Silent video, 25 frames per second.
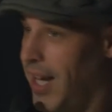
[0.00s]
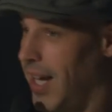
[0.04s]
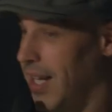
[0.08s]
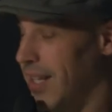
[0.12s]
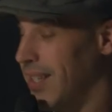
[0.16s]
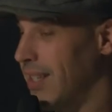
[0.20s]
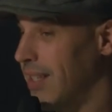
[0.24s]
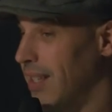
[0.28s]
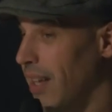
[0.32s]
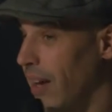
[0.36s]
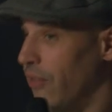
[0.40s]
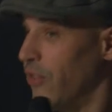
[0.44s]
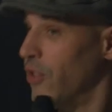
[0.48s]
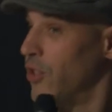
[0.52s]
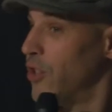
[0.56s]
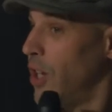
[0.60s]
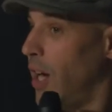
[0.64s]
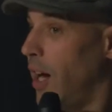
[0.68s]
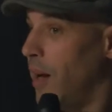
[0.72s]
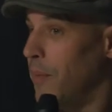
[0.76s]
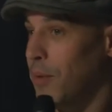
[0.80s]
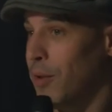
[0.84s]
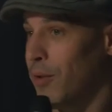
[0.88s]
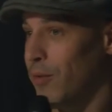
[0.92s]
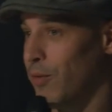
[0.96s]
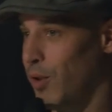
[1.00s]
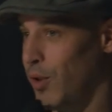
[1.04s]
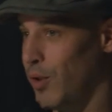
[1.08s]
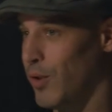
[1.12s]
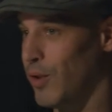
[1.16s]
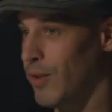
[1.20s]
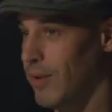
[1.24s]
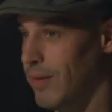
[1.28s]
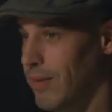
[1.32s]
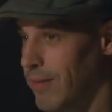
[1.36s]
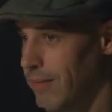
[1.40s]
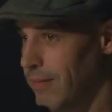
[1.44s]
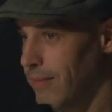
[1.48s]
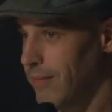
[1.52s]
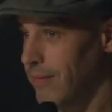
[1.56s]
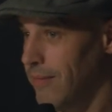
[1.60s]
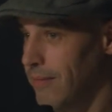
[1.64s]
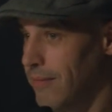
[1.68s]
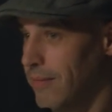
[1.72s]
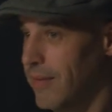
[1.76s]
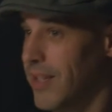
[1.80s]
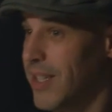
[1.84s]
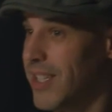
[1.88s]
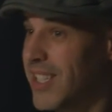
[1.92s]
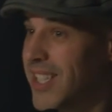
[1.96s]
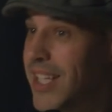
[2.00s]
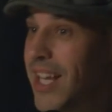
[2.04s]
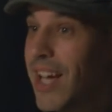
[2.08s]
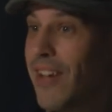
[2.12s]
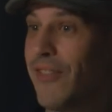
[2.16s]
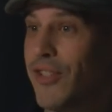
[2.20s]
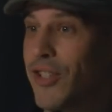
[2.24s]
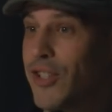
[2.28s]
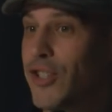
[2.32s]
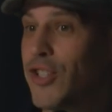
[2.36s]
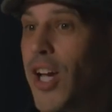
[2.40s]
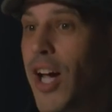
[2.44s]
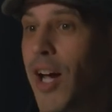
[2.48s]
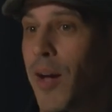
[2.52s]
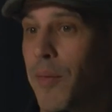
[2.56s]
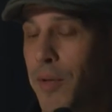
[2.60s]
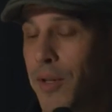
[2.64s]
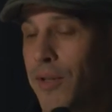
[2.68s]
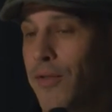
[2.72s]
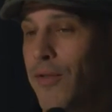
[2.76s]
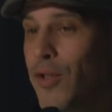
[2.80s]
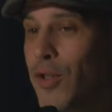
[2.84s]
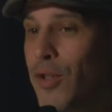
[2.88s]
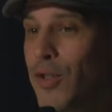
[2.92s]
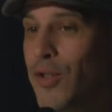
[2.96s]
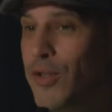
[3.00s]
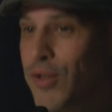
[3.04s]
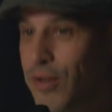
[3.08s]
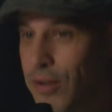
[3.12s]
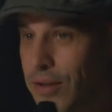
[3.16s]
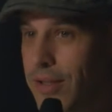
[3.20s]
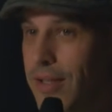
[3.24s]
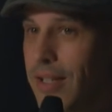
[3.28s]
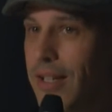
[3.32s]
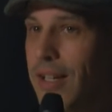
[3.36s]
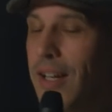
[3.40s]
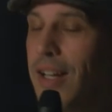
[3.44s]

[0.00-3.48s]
I had seven job interviews, seven job interviews,